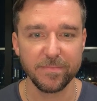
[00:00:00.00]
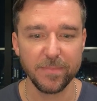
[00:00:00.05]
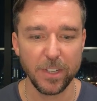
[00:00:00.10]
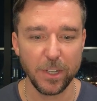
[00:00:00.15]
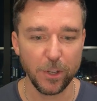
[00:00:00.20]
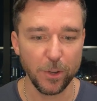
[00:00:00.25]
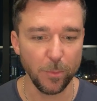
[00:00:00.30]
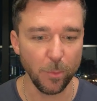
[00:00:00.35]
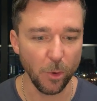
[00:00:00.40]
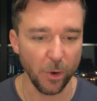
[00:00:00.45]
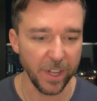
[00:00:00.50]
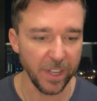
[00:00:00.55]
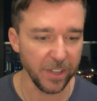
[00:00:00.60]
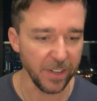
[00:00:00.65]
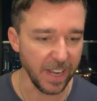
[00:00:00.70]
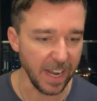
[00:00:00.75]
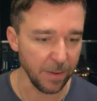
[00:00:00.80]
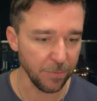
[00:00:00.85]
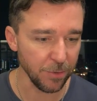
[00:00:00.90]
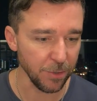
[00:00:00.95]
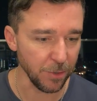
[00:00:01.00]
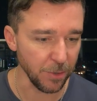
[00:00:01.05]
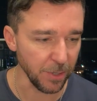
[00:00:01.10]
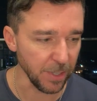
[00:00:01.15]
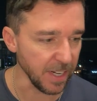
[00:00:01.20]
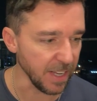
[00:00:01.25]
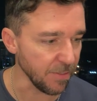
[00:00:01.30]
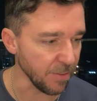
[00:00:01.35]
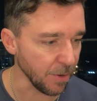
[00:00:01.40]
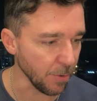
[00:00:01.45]
Good morning, good afternoon,
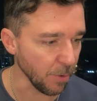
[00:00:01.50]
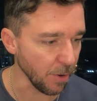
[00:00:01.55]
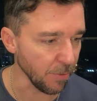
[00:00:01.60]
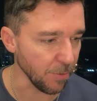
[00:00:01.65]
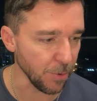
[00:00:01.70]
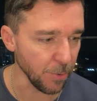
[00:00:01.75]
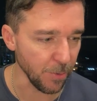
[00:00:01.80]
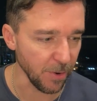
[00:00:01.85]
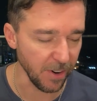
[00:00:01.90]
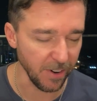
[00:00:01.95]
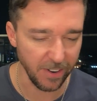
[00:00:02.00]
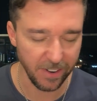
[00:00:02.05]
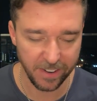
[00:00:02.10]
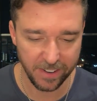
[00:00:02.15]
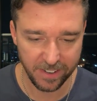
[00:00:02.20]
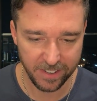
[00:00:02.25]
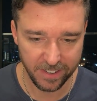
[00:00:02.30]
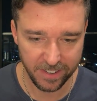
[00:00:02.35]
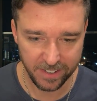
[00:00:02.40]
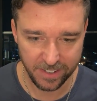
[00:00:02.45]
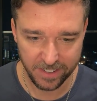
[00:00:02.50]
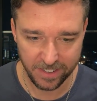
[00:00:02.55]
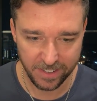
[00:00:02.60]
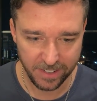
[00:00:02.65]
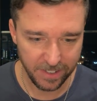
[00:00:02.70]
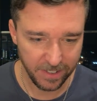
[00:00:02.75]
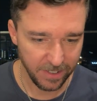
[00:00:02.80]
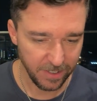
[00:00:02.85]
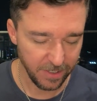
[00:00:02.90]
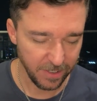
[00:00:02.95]
good evening, wherever you are.
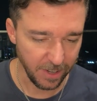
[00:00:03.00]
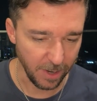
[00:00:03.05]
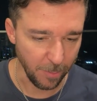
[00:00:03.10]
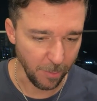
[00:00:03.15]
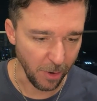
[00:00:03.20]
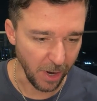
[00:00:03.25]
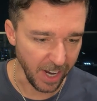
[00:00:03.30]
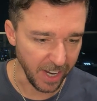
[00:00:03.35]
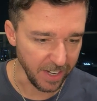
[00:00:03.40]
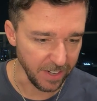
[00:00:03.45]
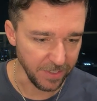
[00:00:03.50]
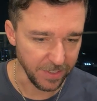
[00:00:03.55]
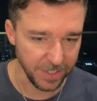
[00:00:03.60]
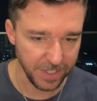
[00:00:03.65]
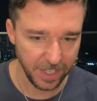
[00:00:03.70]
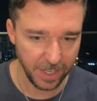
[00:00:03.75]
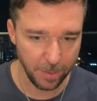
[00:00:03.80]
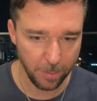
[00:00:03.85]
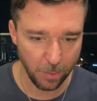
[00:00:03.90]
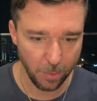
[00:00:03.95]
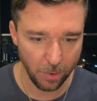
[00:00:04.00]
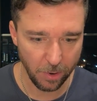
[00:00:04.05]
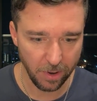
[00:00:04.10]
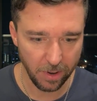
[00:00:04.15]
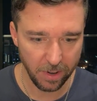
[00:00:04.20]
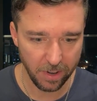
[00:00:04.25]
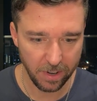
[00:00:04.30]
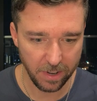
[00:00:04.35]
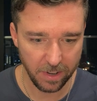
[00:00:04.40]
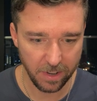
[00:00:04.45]
I'm Ryan in
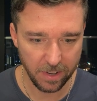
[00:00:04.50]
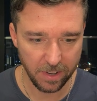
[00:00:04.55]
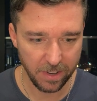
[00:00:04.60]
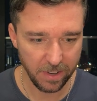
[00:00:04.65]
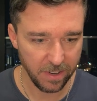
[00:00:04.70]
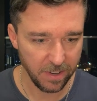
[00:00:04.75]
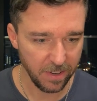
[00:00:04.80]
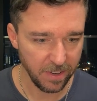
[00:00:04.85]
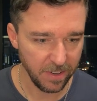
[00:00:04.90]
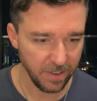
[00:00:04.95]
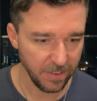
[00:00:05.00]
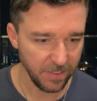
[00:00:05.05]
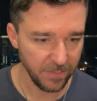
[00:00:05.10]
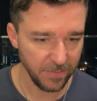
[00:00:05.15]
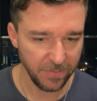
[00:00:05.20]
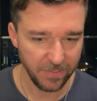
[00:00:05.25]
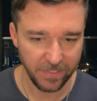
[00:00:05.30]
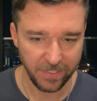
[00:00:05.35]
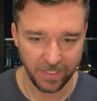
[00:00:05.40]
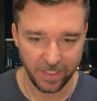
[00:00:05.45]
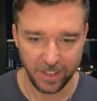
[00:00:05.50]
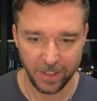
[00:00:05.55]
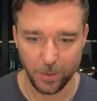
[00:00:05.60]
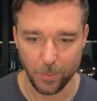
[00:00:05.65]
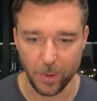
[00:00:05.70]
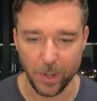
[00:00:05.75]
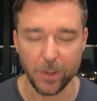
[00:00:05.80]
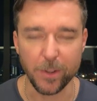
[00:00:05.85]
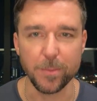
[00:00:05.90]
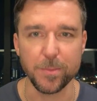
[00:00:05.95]
Singapore.
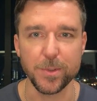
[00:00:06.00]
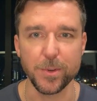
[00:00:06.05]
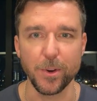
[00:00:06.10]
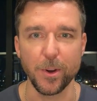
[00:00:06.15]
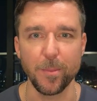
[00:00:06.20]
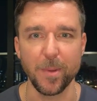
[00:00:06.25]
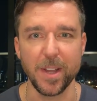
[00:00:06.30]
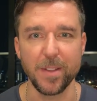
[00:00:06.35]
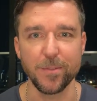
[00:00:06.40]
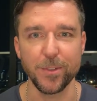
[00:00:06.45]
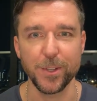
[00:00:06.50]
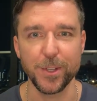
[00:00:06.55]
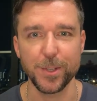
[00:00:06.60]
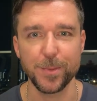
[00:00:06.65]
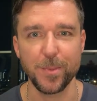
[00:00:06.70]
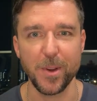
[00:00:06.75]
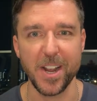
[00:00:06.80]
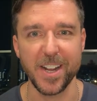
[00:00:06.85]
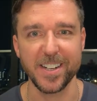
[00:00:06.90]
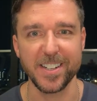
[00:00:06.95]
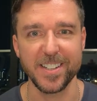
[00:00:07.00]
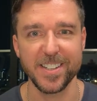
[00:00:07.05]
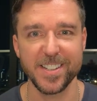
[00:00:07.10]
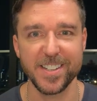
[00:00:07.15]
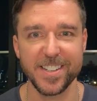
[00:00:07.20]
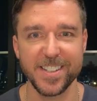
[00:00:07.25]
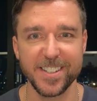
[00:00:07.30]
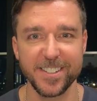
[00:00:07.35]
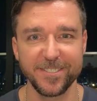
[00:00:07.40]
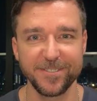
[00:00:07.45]
Welcome to our mindfulness
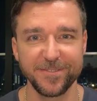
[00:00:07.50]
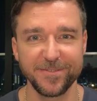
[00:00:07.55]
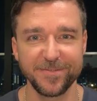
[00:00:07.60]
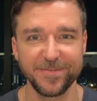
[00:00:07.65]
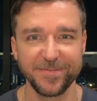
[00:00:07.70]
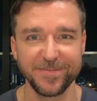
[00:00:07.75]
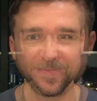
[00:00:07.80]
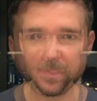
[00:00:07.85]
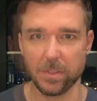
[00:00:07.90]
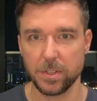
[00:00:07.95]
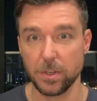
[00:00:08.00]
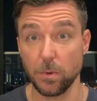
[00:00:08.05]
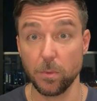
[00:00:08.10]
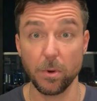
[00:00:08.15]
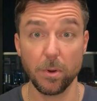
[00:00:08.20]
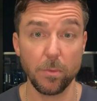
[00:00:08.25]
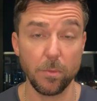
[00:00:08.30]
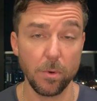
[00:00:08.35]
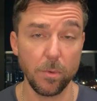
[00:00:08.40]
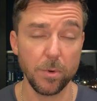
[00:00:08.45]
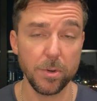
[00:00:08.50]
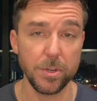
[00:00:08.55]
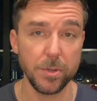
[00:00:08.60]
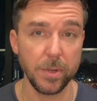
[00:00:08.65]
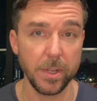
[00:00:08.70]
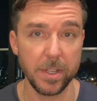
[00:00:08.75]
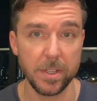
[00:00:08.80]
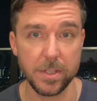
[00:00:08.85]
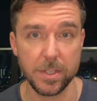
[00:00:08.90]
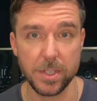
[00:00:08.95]
practice. So what we're
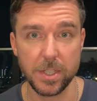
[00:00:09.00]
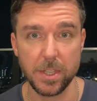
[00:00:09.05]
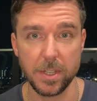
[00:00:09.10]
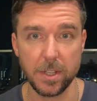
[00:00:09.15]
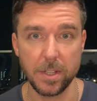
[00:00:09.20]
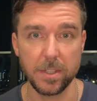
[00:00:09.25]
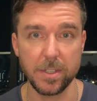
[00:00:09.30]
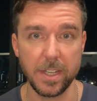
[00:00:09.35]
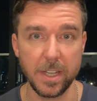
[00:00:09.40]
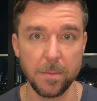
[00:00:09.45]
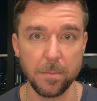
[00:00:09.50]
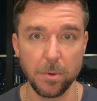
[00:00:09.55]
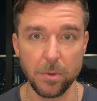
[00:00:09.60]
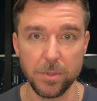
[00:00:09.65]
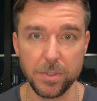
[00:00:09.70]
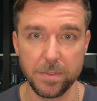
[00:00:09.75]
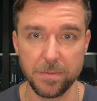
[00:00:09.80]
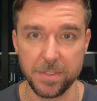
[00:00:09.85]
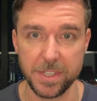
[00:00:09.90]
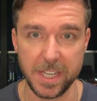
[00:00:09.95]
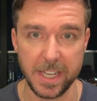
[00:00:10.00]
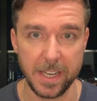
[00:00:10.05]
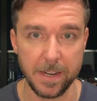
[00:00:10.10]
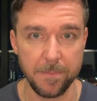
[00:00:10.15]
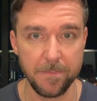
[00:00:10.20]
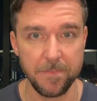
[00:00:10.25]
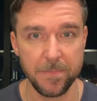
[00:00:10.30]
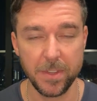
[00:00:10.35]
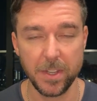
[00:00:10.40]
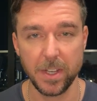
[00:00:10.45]
doing is the Ten Bulls of
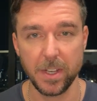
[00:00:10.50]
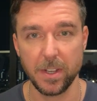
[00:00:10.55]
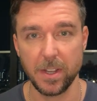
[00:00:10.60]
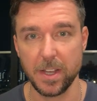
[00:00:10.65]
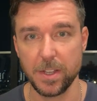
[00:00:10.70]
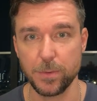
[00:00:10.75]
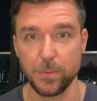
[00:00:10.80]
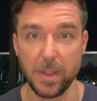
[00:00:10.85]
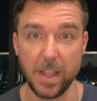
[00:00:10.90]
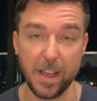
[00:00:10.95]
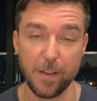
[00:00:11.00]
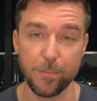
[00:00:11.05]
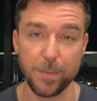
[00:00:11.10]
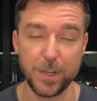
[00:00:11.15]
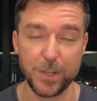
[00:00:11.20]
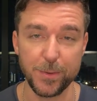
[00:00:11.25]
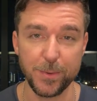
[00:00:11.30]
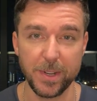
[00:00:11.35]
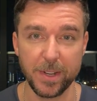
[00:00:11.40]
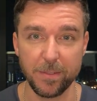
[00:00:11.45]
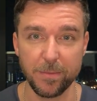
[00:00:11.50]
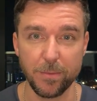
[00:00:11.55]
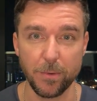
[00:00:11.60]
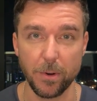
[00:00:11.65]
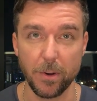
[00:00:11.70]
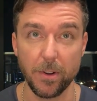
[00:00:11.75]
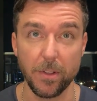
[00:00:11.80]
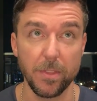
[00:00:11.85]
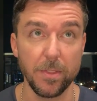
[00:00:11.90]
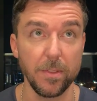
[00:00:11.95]
Zen, as we have been doing
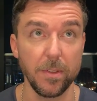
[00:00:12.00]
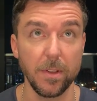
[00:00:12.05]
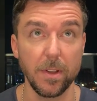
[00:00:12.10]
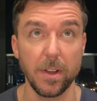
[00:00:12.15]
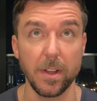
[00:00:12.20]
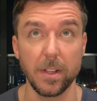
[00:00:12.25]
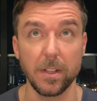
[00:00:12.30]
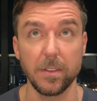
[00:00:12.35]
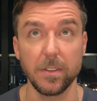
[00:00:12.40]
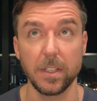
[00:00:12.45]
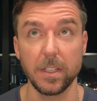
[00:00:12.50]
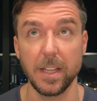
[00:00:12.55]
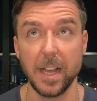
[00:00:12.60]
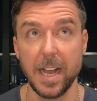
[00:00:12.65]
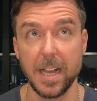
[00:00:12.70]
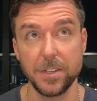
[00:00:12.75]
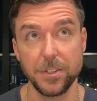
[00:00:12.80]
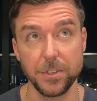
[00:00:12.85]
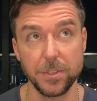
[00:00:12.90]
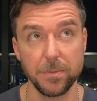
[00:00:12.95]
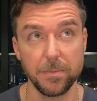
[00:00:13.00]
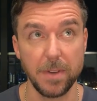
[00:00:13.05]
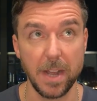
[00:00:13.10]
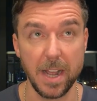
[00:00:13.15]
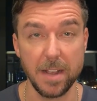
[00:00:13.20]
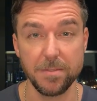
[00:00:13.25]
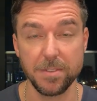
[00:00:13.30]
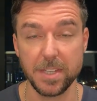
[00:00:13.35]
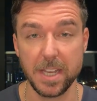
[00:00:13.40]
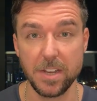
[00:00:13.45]
for the last
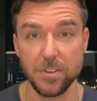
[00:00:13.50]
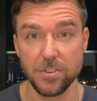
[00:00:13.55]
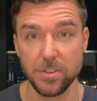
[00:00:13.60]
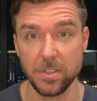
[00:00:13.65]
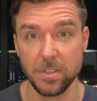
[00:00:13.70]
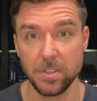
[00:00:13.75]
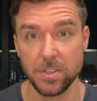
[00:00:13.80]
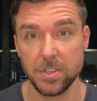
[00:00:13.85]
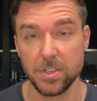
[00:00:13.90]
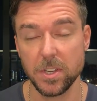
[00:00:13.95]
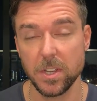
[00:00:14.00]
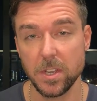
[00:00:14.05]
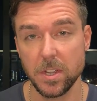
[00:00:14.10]
five sessions.